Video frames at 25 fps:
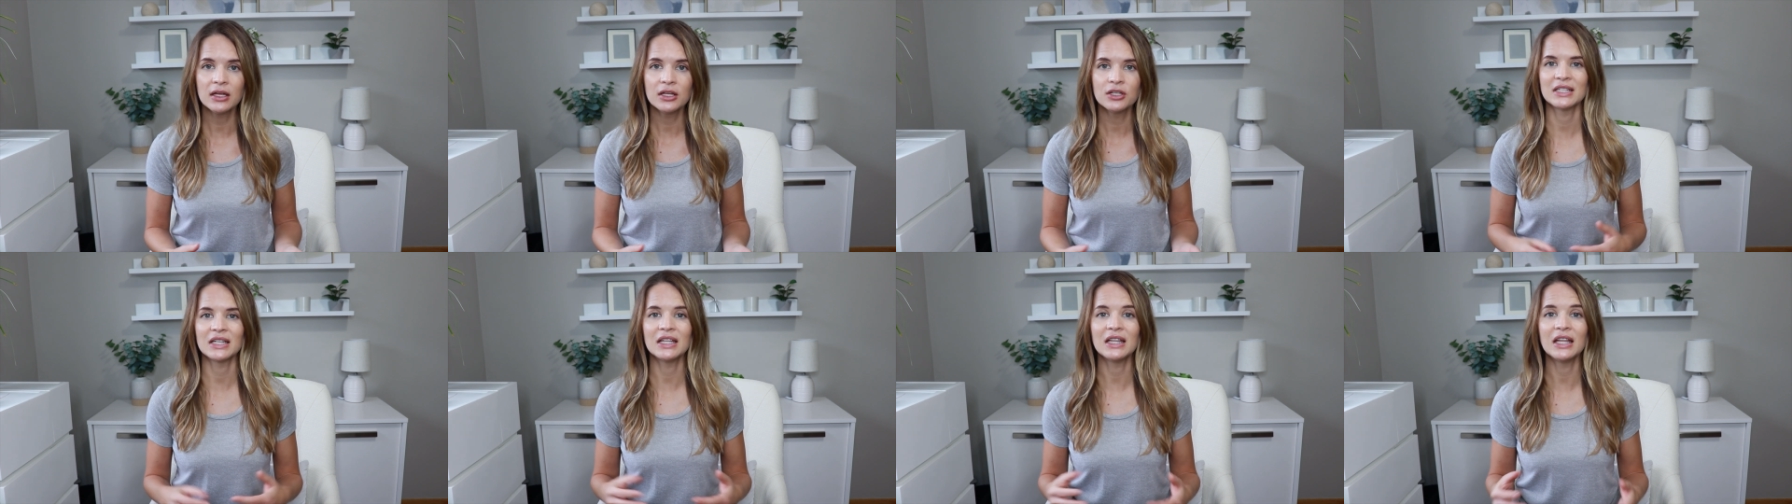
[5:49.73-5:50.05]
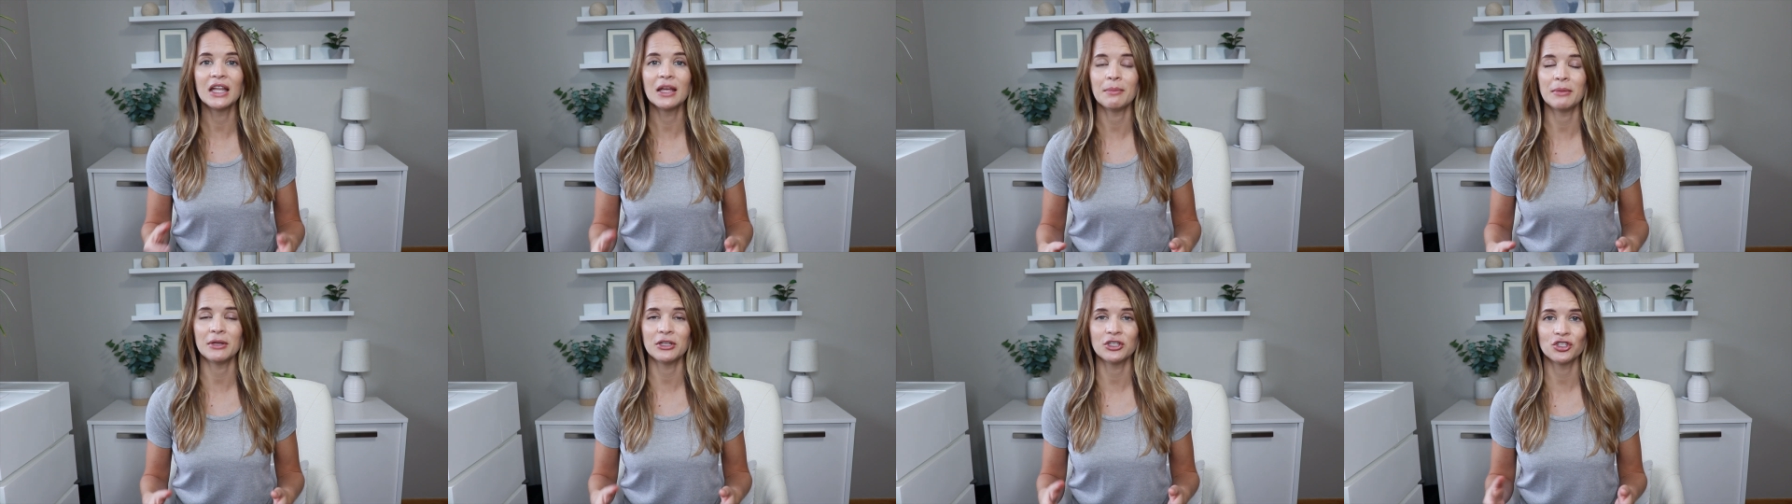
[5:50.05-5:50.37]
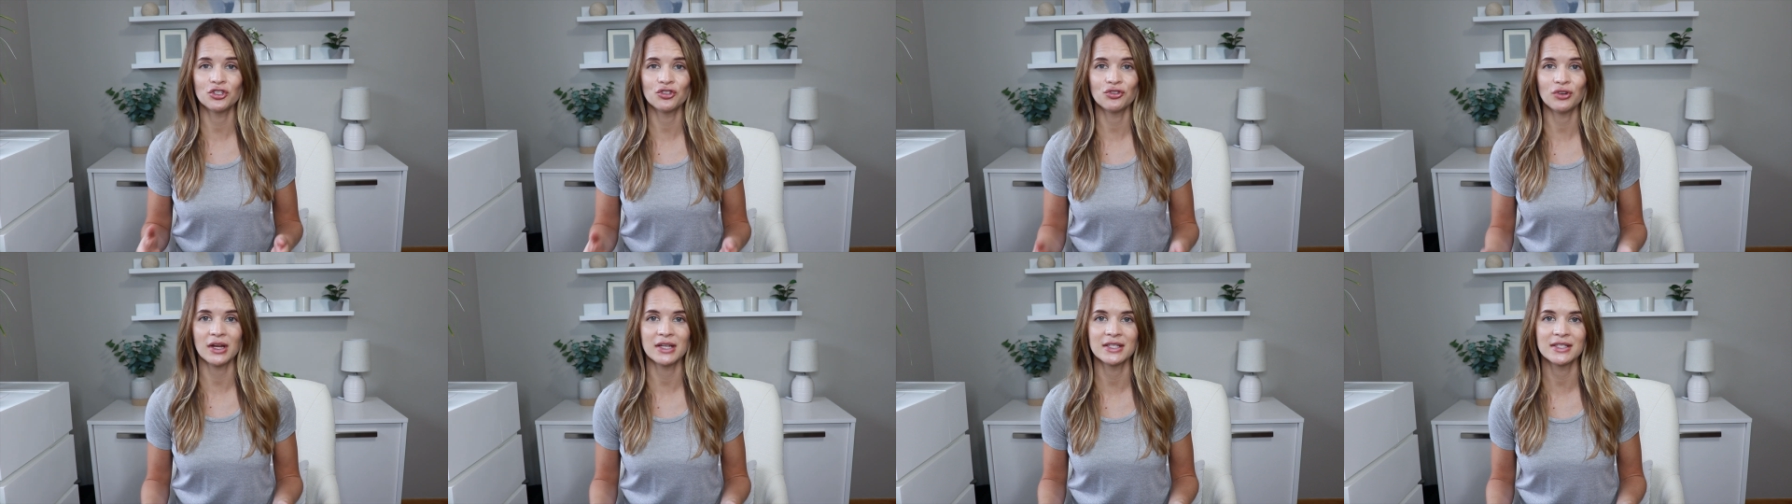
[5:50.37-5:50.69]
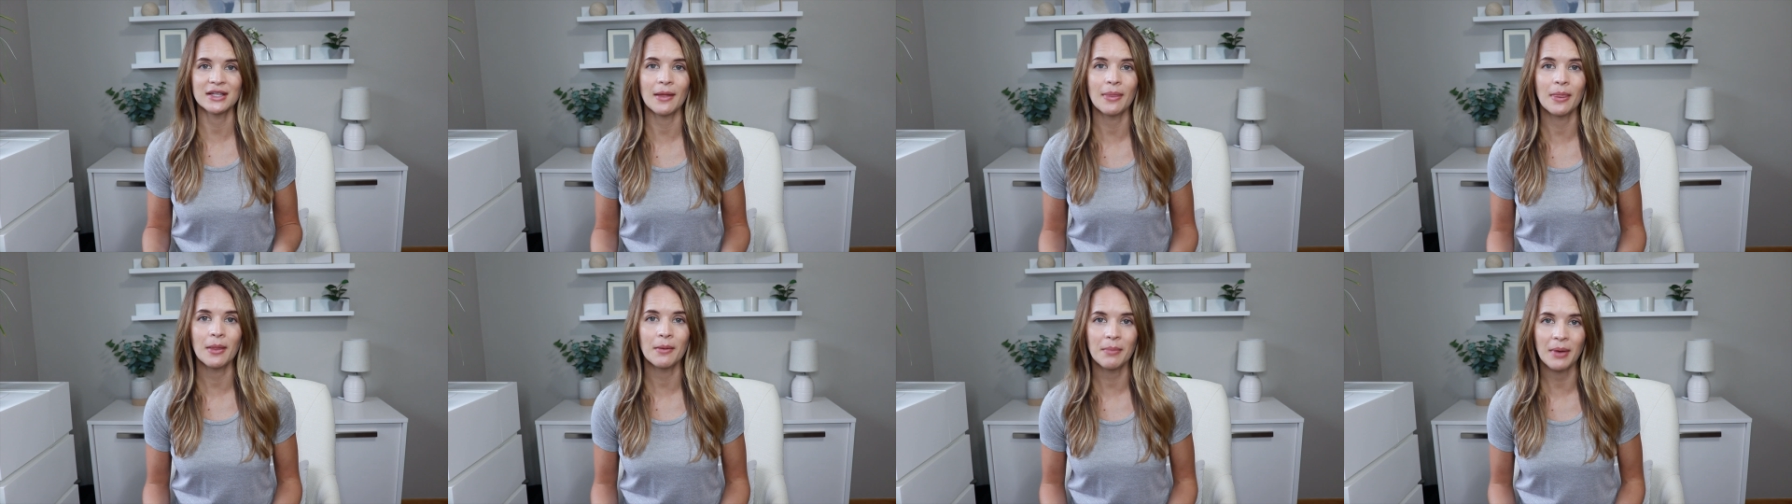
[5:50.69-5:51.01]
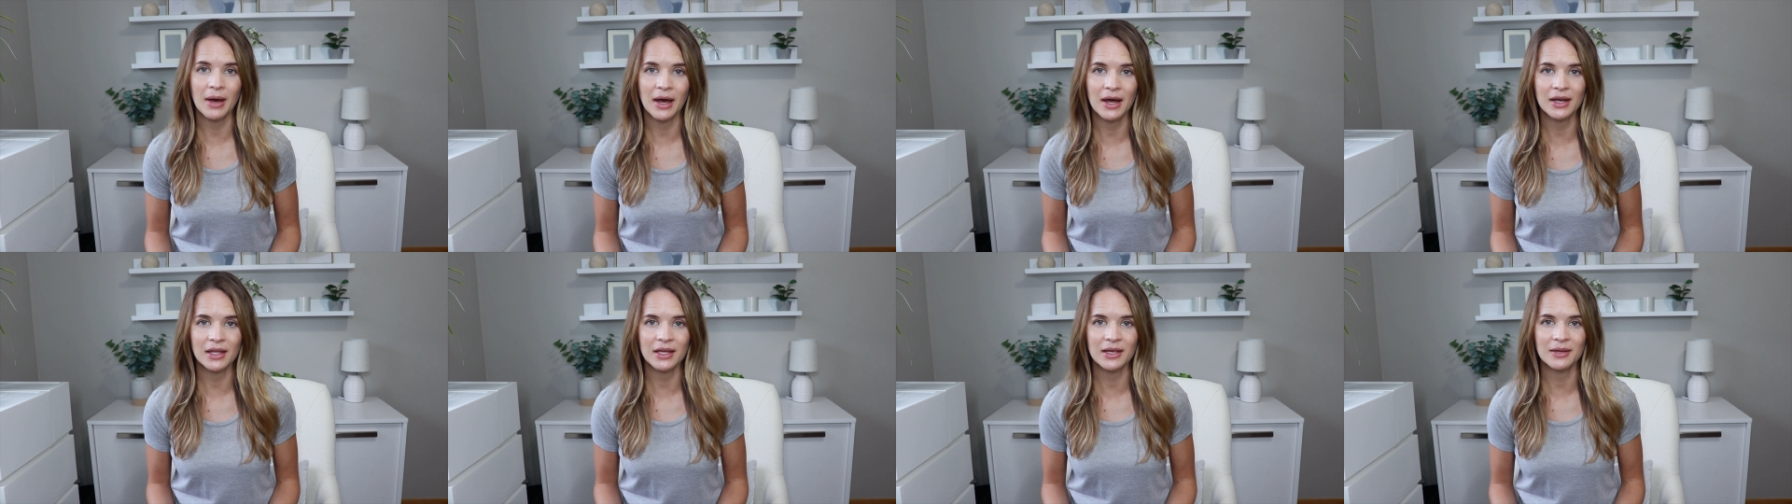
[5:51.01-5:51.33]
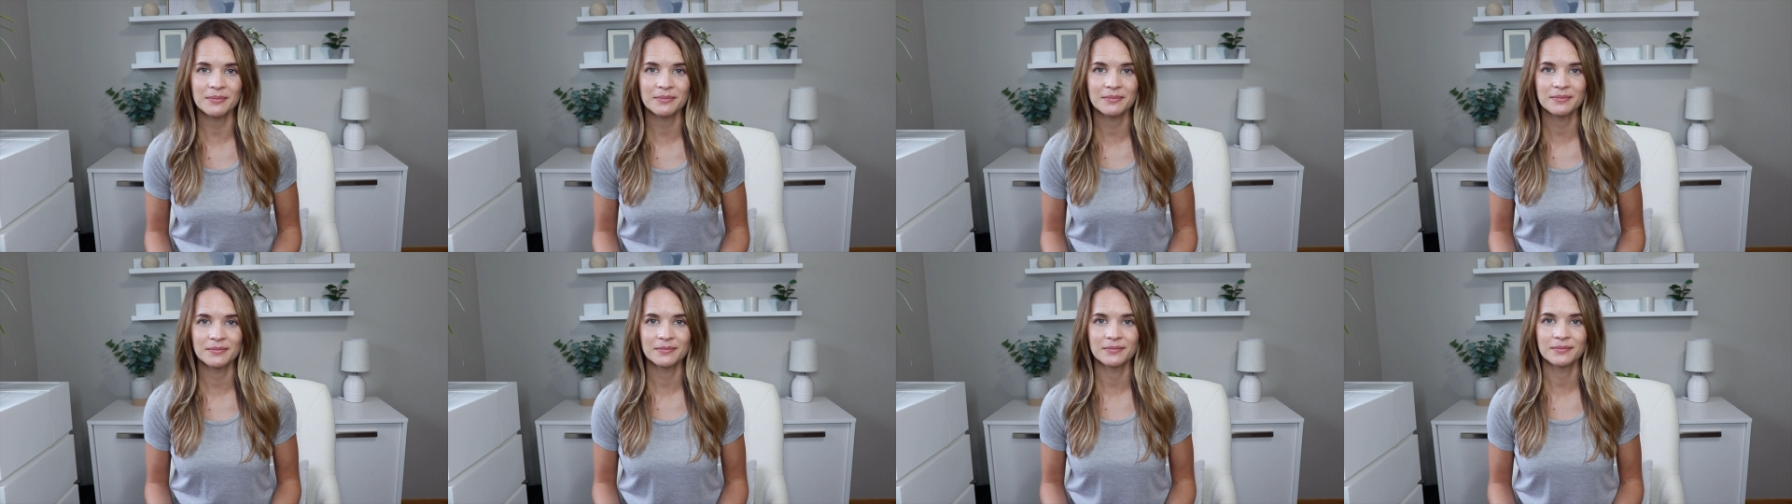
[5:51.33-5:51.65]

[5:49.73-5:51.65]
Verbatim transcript: to limit stress on the body.